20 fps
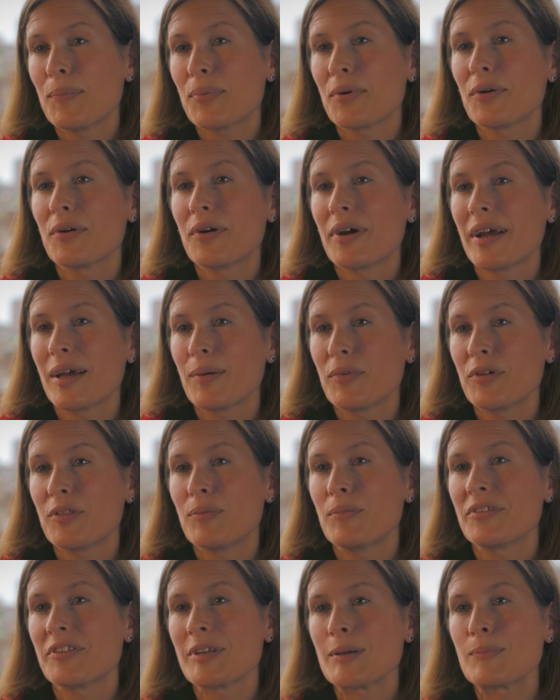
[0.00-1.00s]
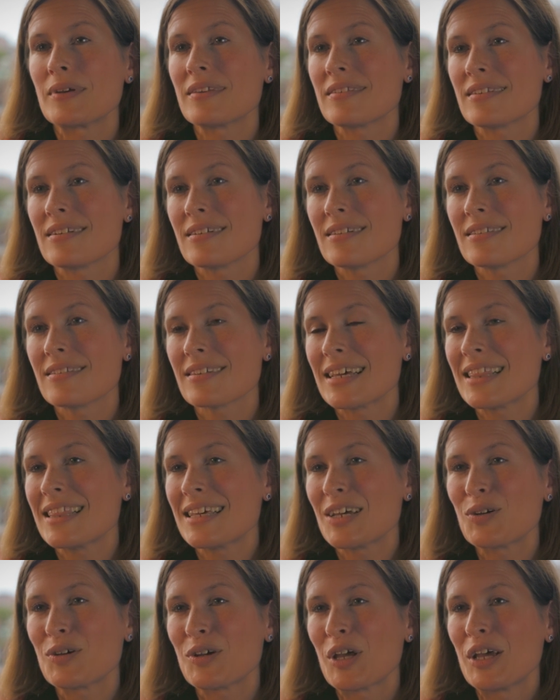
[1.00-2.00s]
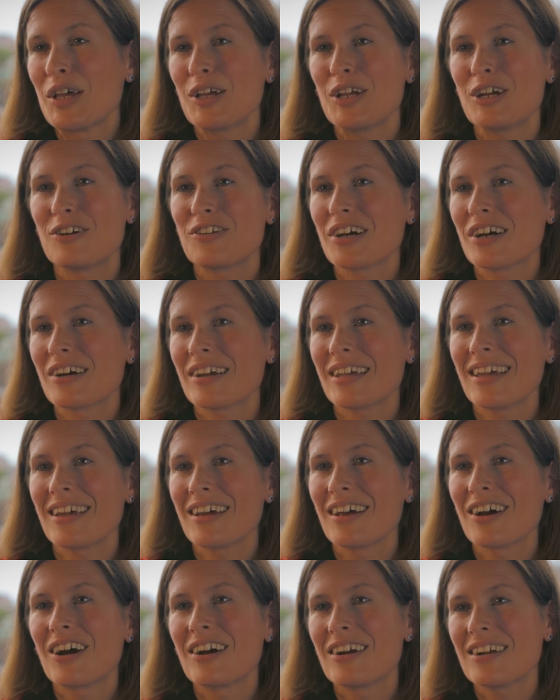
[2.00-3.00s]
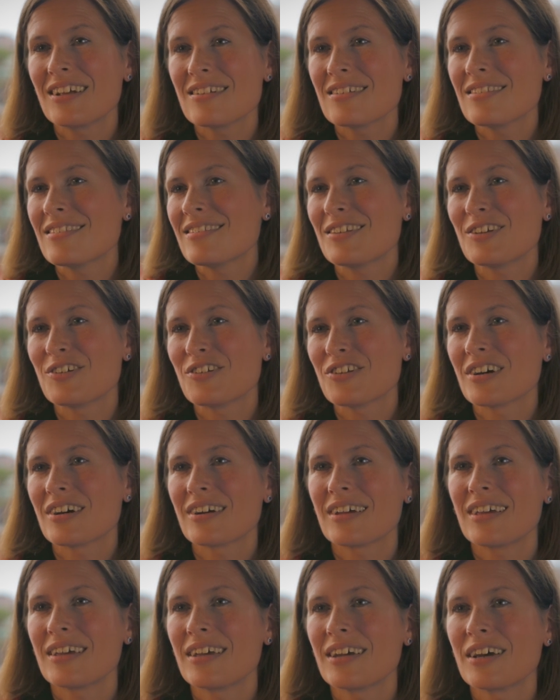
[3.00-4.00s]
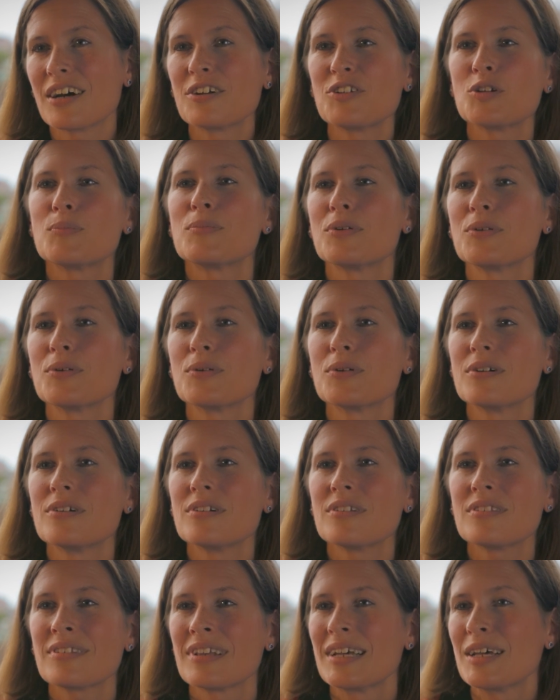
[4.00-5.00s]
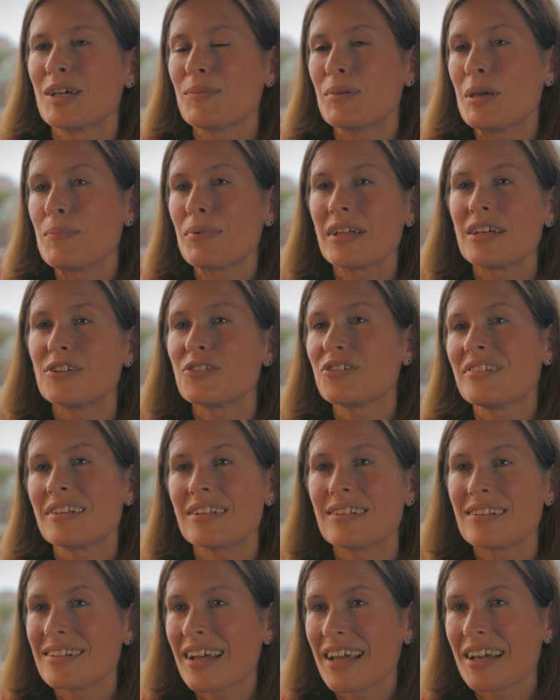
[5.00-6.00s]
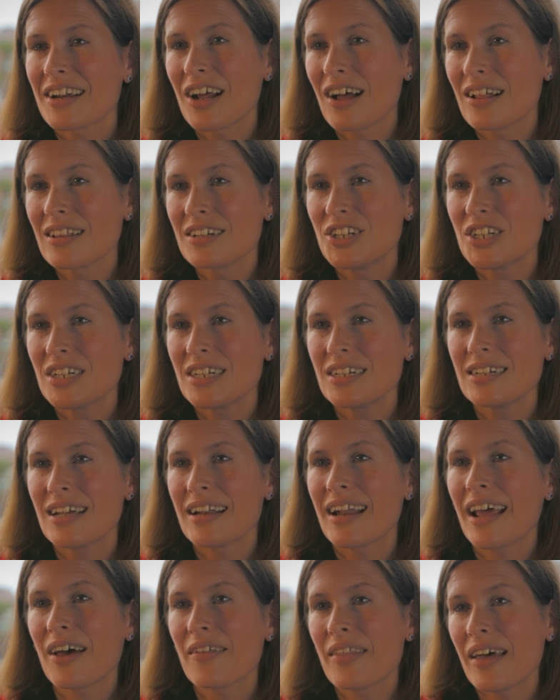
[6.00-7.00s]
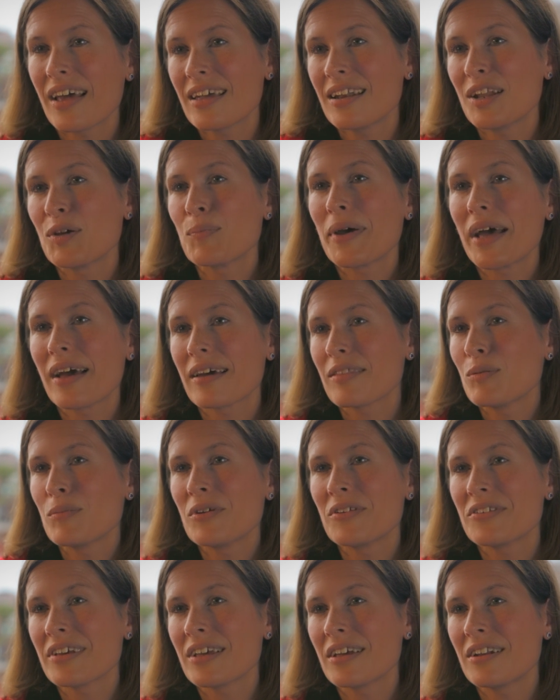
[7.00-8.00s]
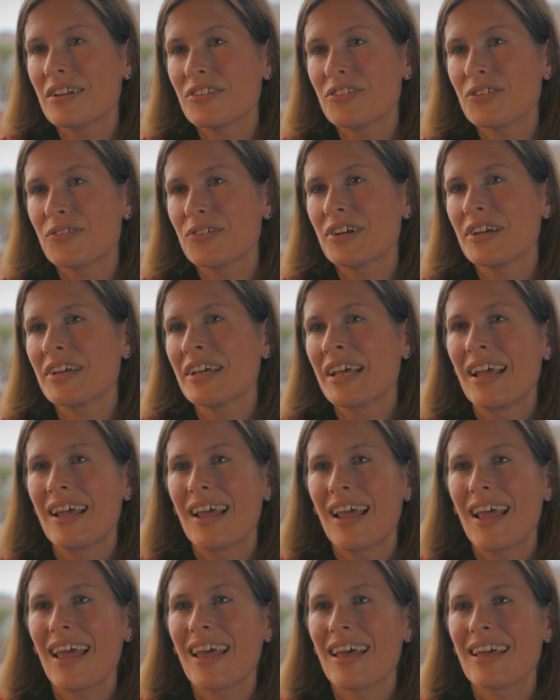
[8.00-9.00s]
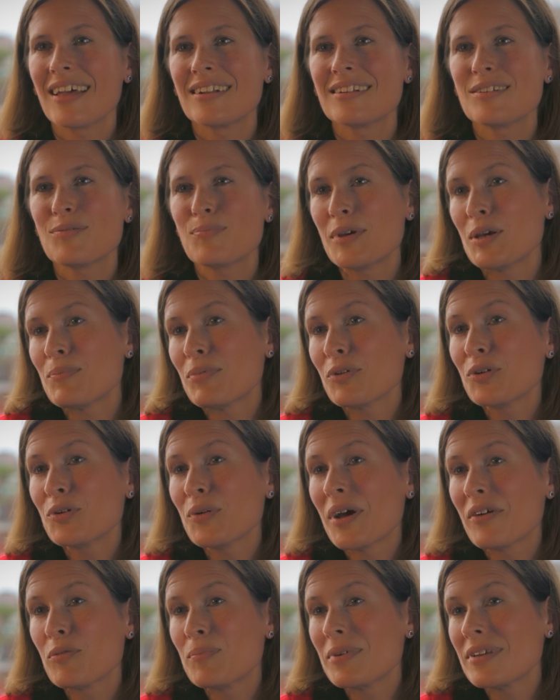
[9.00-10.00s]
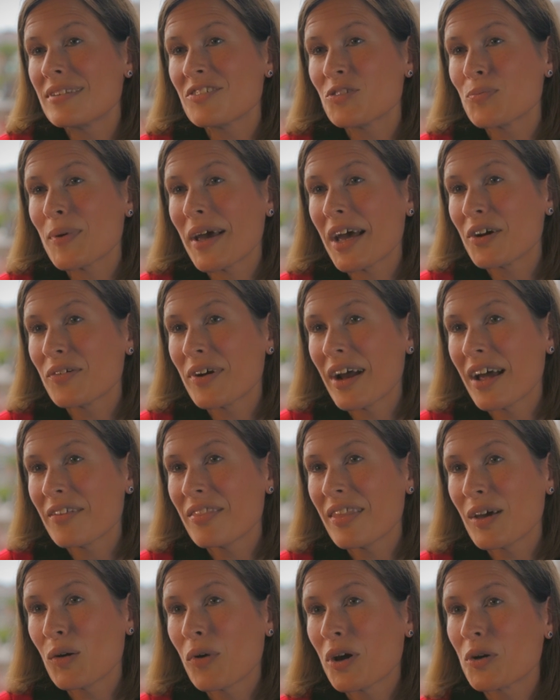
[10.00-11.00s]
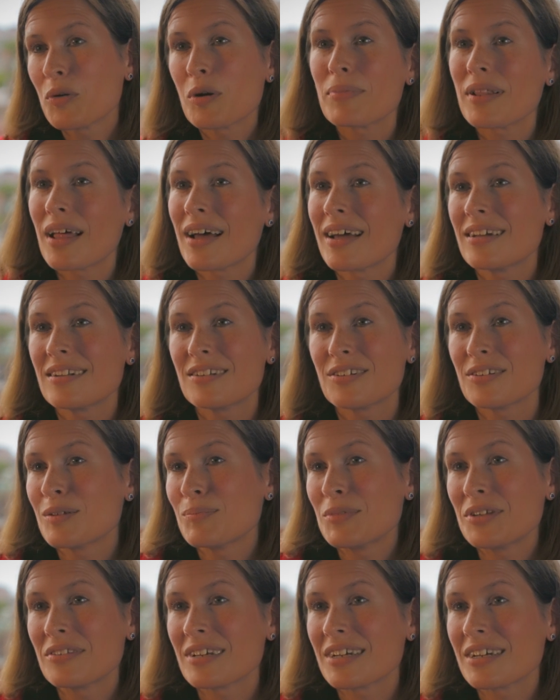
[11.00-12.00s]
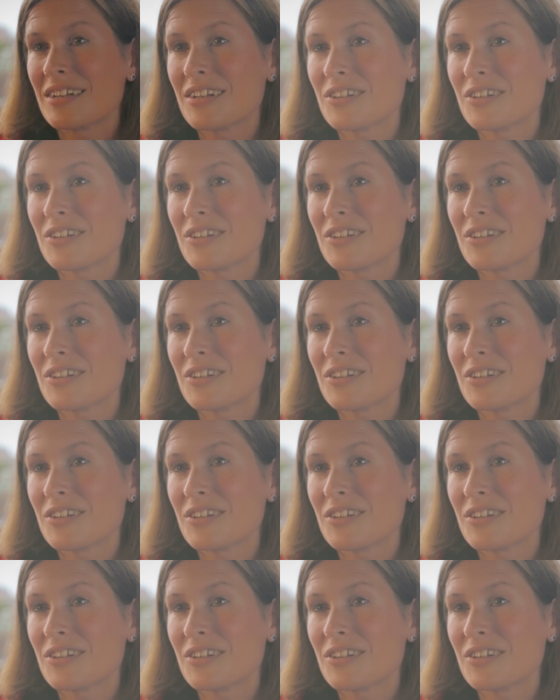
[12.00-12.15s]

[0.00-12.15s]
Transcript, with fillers: A program with music business. I think you're talking artists, you're talking entrepreneurs, people interested in technology and how that can impact the music industry, and people who have a business background that want to apply it to the music